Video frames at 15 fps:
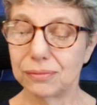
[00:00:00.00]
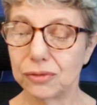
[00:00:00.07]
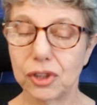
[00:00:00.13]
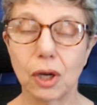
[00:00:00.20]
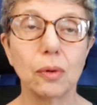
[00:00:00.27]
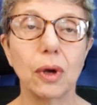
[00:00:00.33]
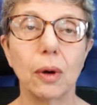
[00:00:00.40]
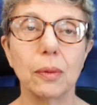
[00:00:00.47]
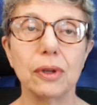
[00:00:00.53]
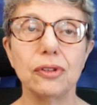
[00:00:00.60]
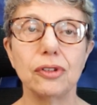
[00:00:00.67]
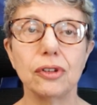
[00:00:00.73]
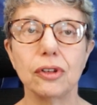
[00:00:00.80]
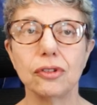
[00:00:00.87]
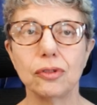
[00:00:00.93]
No
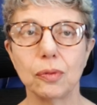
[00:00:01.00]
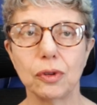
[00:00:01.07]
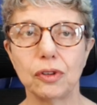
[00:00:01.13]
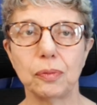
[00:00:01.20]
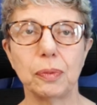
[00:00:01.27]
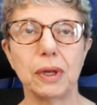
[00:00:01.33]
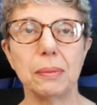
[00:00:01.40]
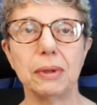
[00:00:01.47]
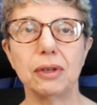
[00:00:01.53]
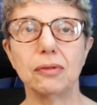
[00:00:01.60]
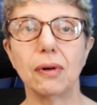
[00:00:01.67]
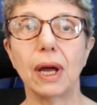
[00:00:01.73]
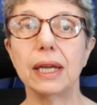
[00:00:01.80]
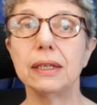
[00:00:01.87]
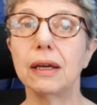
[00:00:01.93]
coincidence with
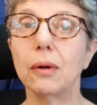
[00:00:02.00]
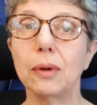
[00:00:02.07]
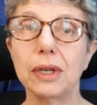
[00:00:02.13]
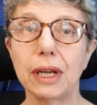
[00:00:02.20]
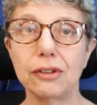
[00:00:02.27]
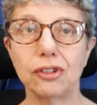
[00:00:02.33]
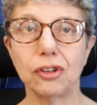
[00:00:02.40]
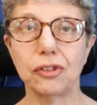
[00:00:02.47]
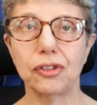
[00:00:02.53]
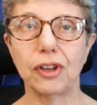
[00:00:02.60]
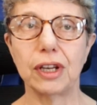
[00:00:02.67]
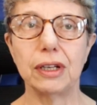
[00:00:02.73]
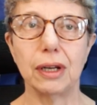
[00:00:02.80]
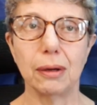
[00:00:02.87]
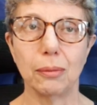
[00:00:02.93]
Spearmint Rhino, and I shall
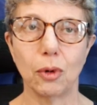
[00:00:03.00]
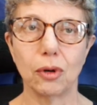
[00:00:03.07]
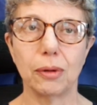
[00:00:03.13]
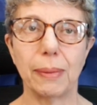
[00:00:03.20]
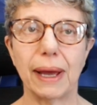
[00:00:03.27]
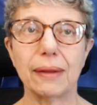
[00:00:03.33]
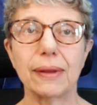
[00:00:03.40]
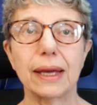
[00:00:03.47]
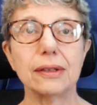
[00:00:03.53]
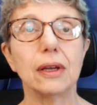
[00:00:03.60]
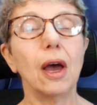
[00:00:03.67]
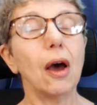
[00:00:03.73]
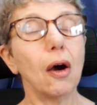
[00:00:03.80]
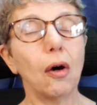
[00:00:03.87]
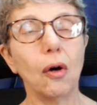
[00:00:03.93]
say no more about that.
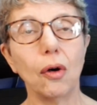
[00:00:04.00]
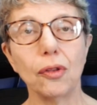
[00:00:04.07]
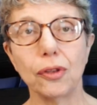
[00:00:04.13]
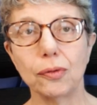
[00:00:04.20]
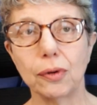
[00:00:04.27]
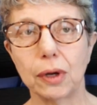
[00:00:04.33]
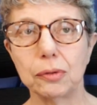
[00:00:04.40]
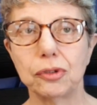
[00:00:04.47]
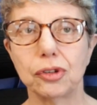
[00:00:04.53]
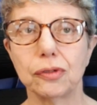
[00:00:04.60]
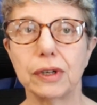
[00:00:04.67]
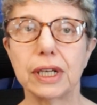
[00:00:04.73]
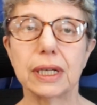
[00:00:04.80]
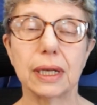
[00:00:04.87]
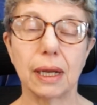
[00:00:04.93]
Or the
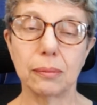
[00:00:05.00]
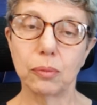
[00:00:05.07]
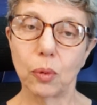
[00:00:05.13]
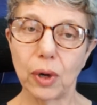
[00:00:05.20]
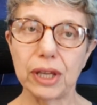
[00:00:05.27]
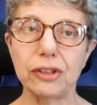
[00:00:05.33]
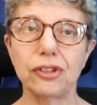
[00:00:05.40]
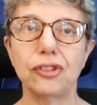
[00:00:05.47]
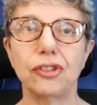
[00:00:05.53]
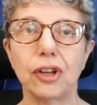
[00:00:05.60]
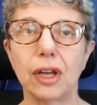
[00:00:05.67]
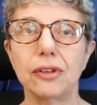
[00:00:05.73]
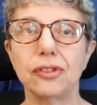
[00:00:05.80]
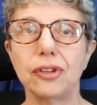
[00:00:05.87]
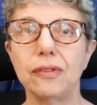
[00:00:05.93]
Rotary Club, which
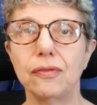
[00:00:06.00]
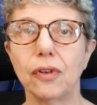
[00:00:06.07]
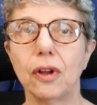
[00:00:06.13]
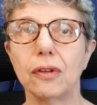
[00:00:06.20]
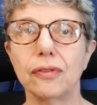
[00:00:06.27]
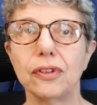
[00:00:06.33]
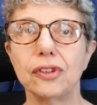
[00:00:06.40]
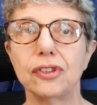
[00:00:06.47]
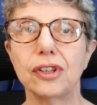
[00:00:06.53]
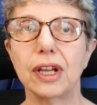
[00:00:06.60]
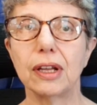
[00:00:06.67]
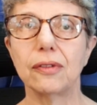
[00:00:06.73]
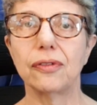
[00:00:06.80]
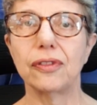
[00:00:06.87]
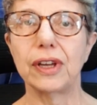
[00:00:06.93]
does involve
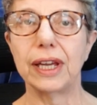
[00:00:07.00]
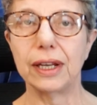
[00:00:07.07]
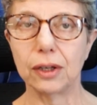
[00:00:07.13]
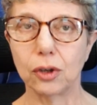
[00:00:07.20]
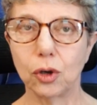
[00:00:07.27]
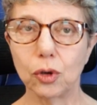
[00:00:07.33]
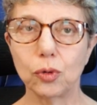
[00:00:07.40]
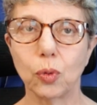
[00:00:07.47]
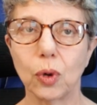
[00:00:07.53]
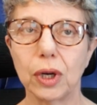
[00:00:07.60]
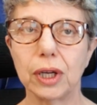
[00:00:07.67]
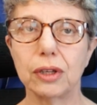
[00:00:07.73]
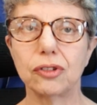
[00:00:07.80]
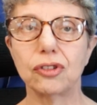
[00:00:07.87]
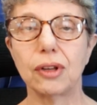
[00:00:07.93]
itself in good
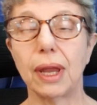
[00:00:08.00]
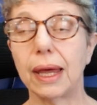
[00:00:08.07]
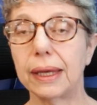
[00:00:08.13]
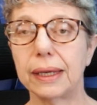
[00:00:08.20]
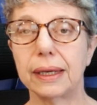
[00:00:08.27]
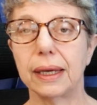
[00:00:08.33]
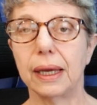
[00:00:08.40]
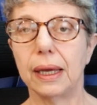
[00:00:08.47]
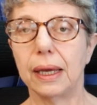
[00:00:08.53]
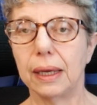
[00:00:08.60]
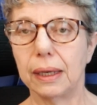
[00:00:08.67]
works like